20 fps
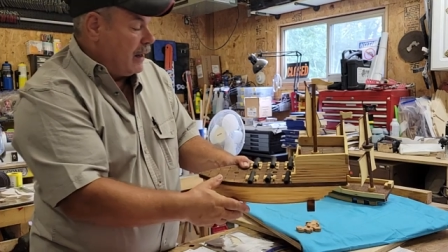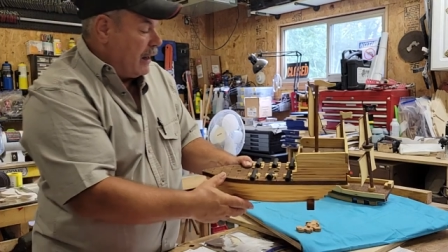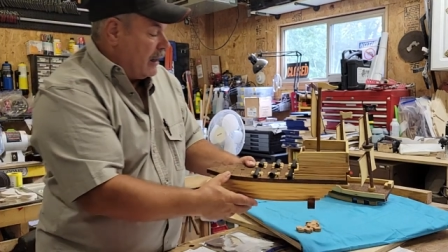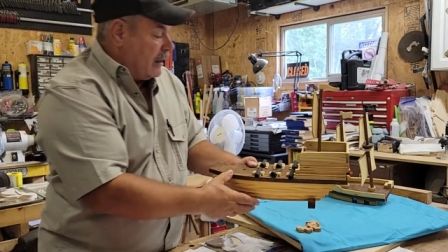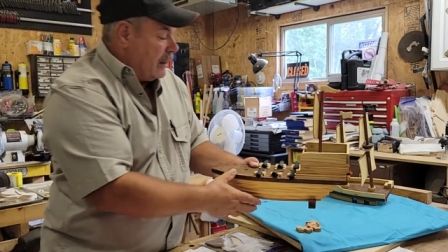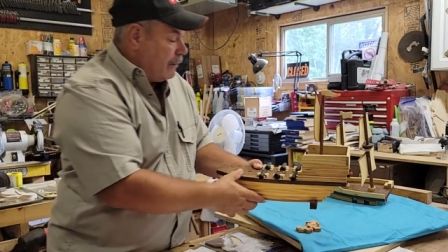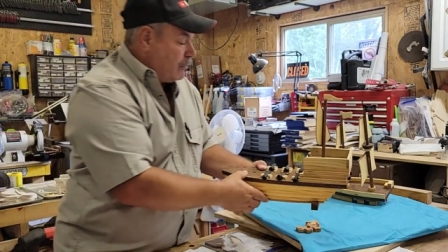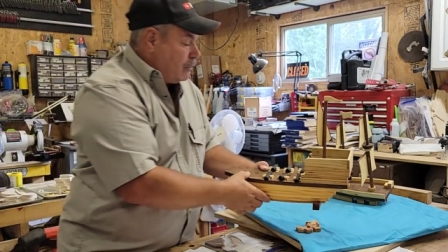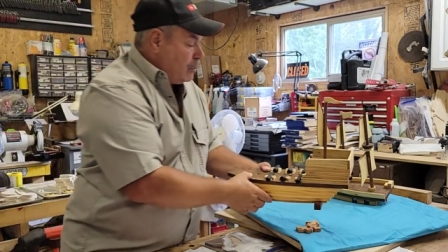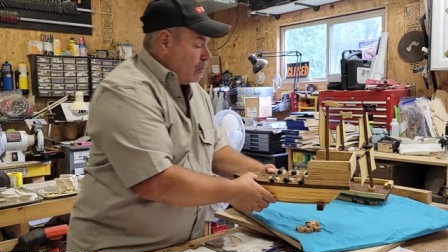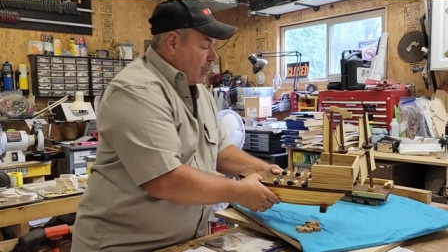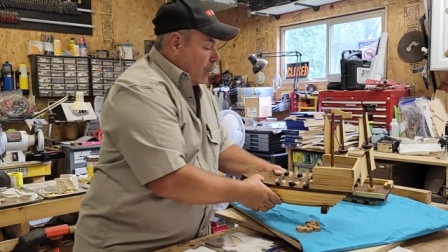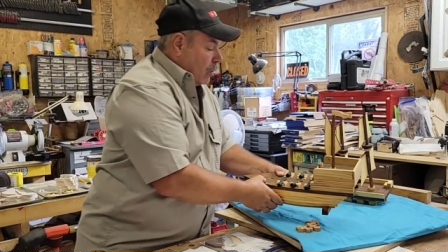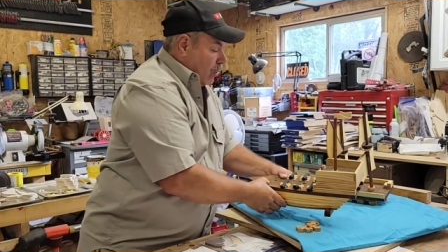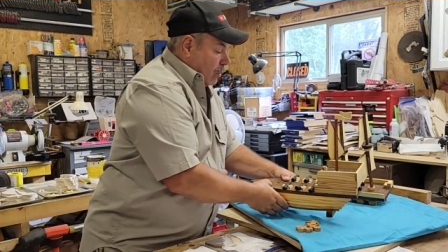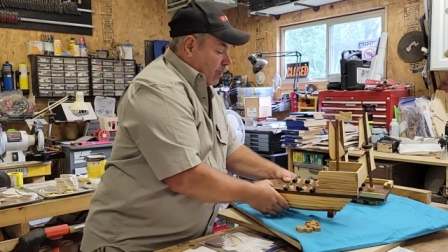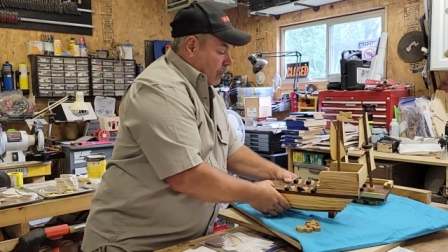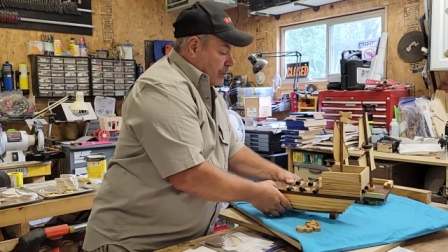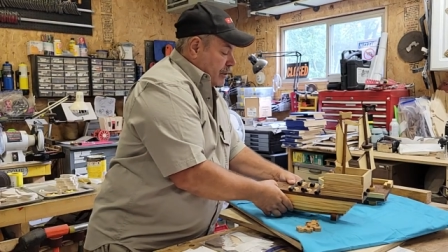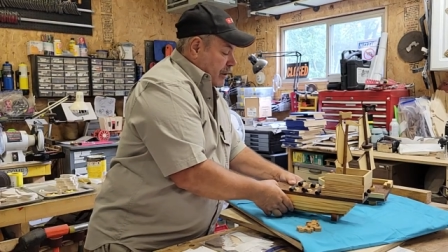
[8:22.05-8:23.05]
And them two
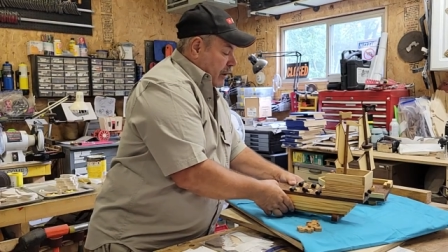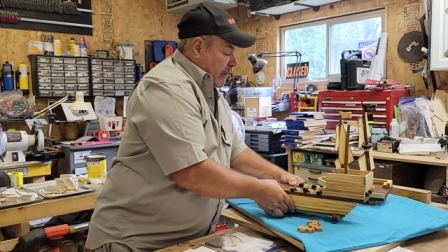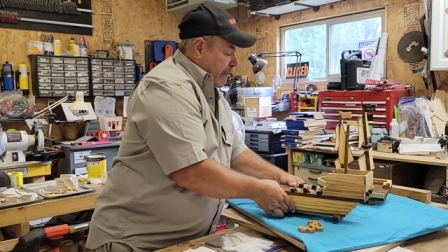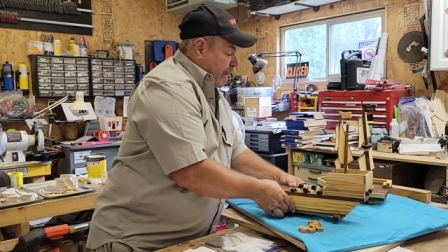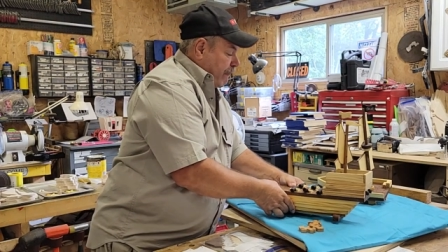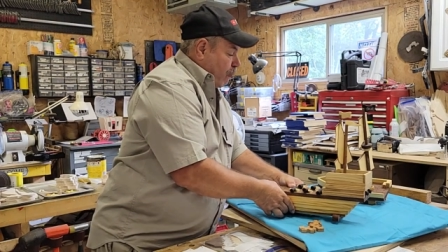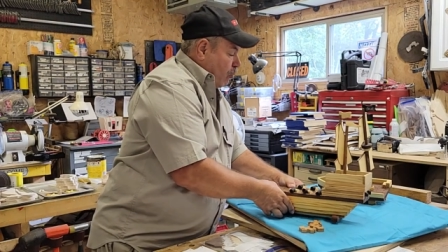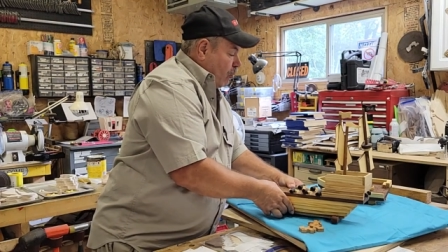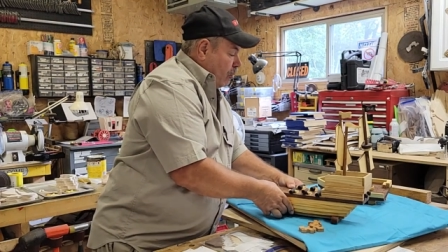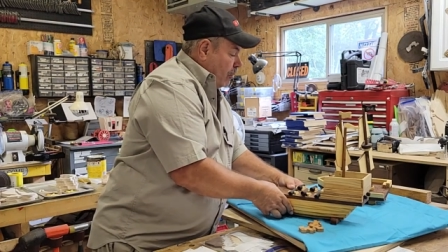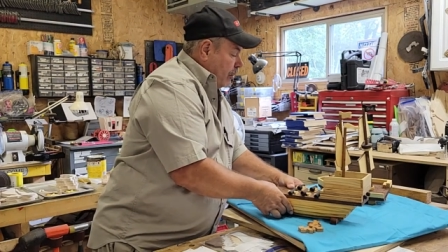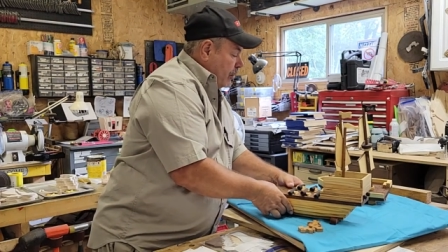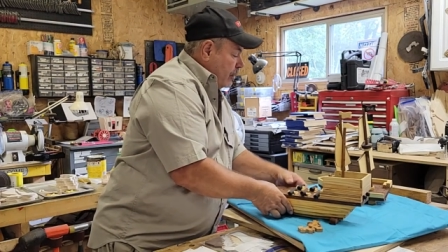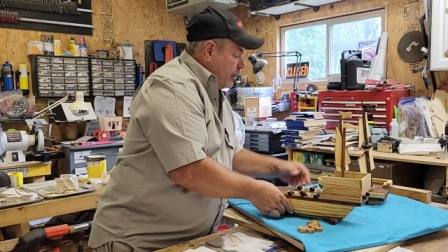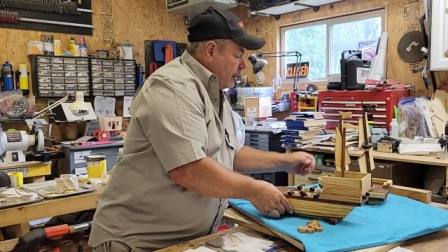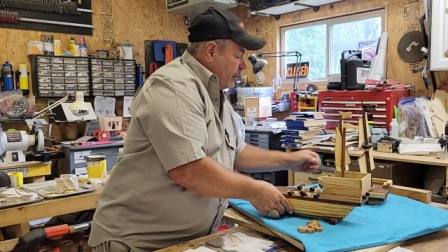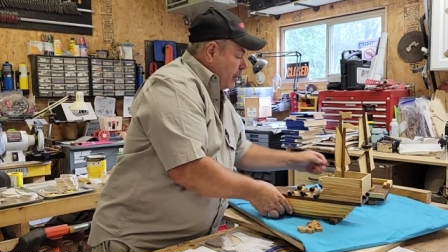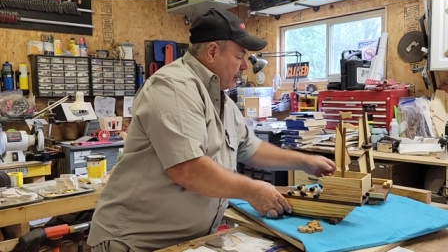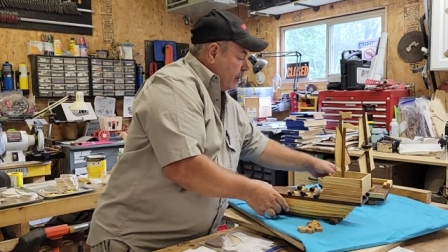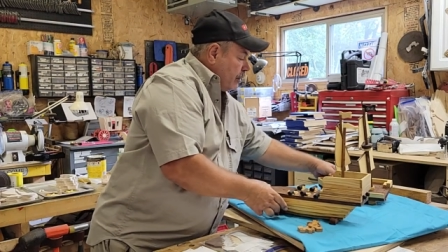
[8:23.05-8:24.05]
holes are for
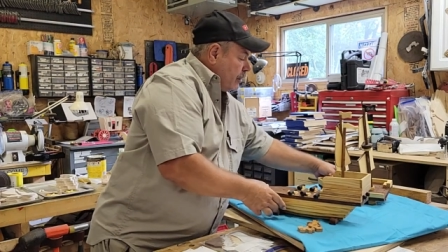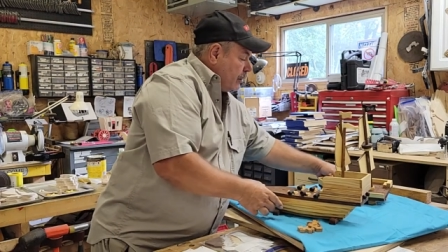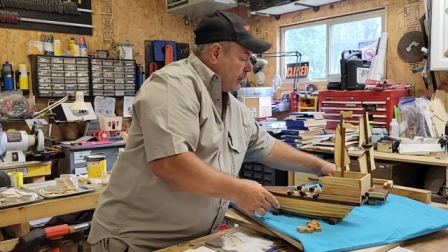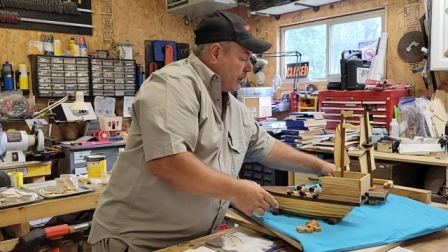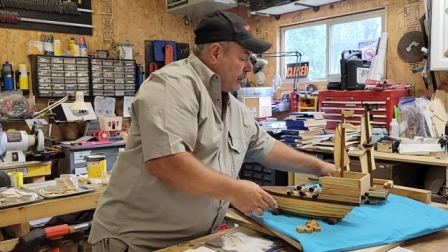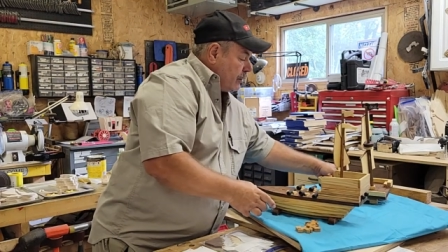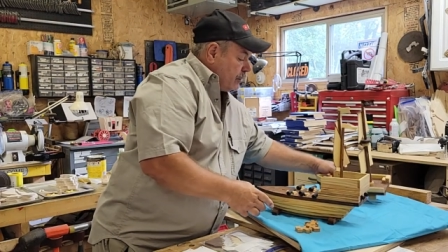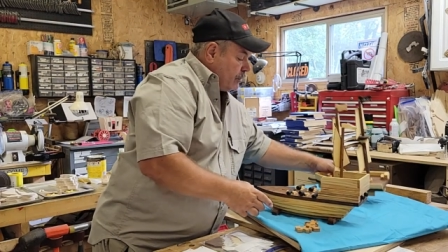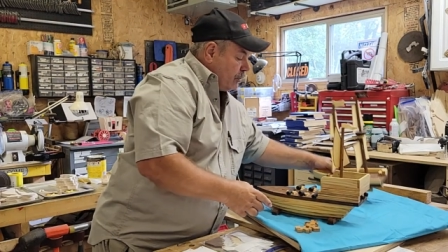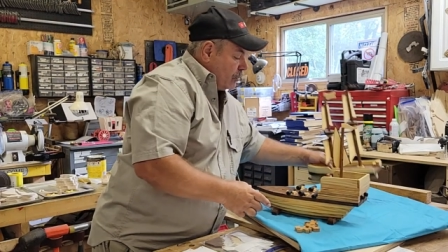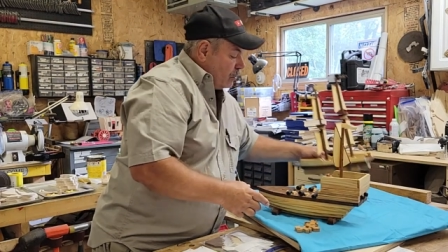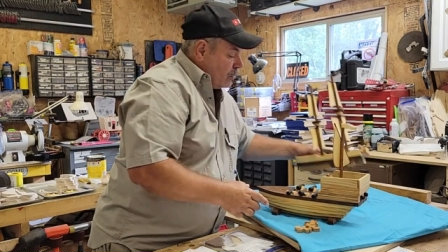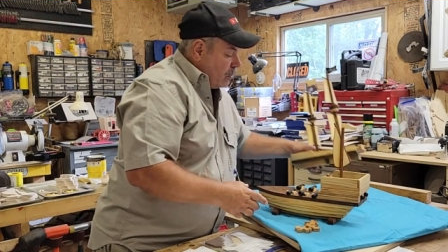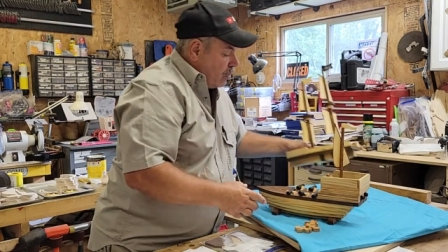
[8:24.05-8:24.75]
to